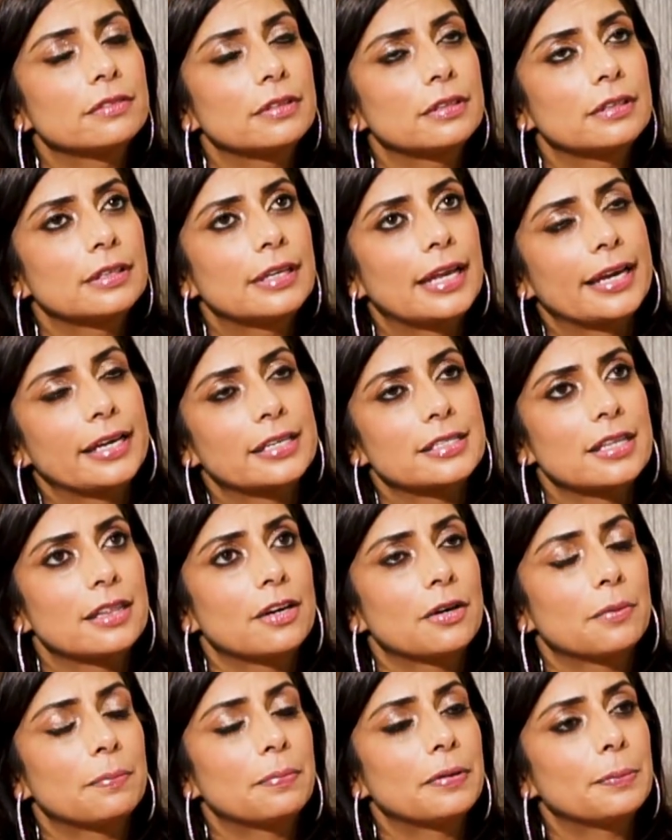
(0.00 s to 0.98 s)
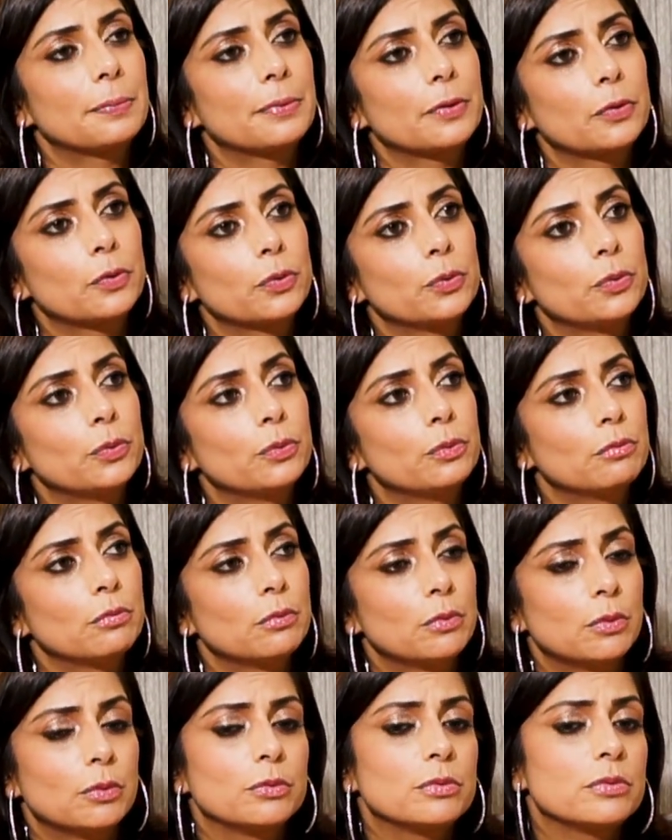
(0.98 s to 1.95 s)
like I said, there are people who
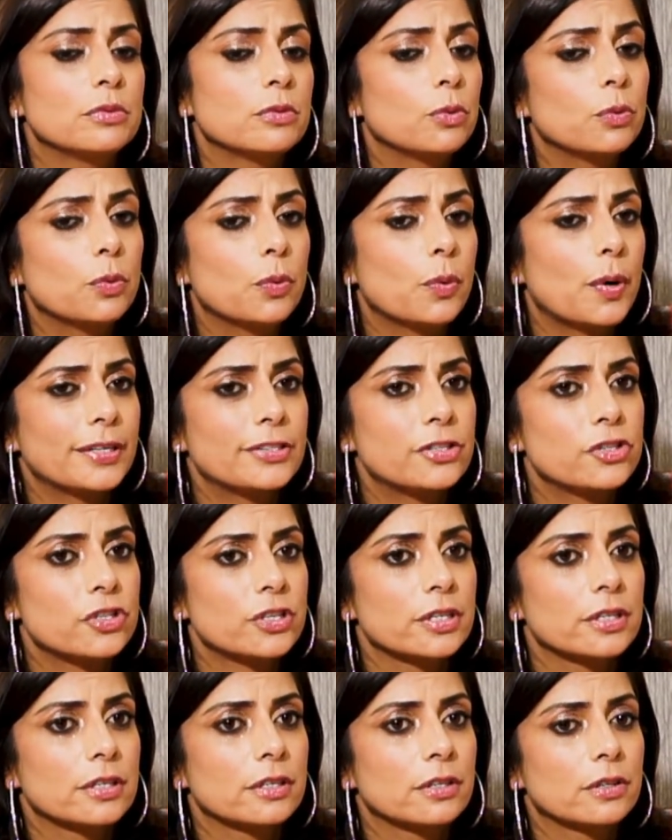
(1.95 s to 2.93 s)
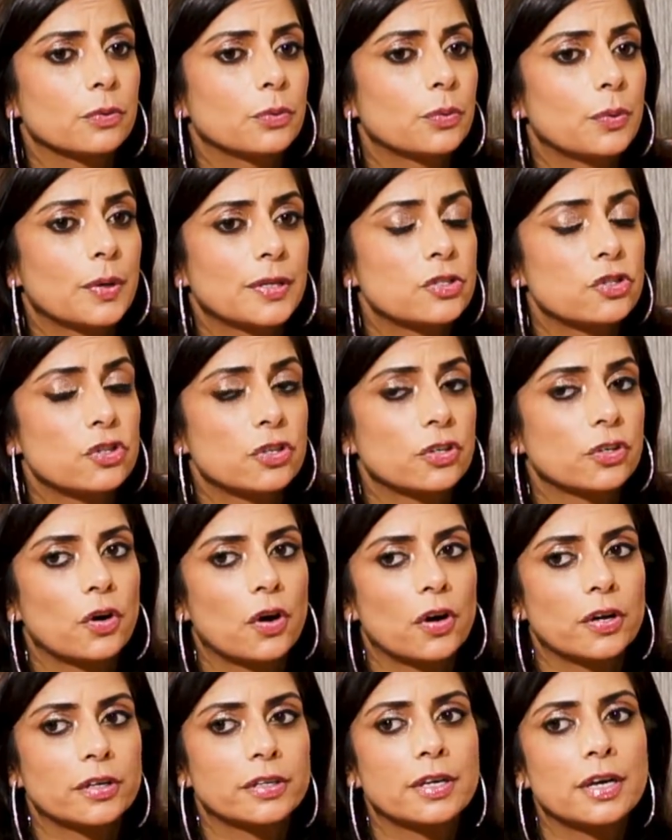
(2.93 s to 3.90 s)
question
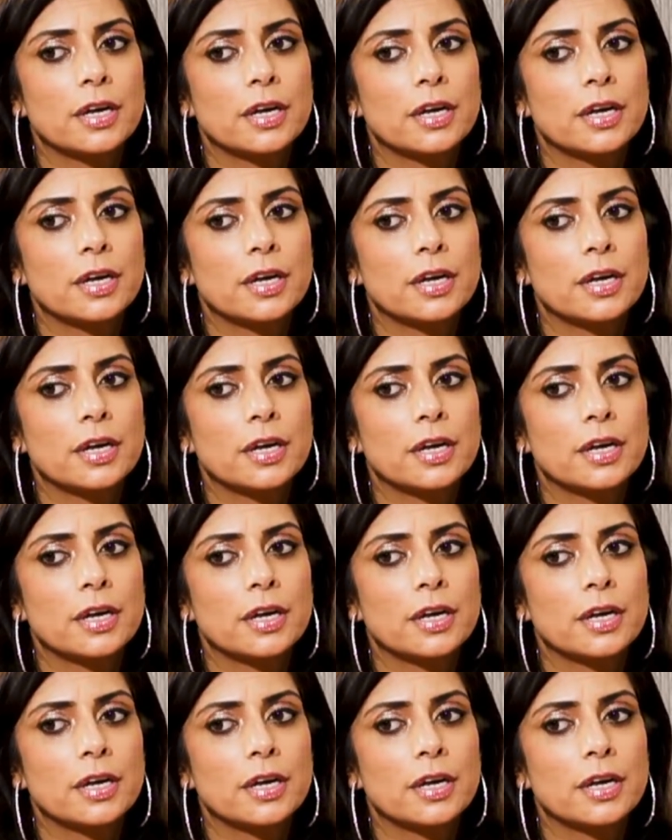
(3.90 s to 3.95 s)
God.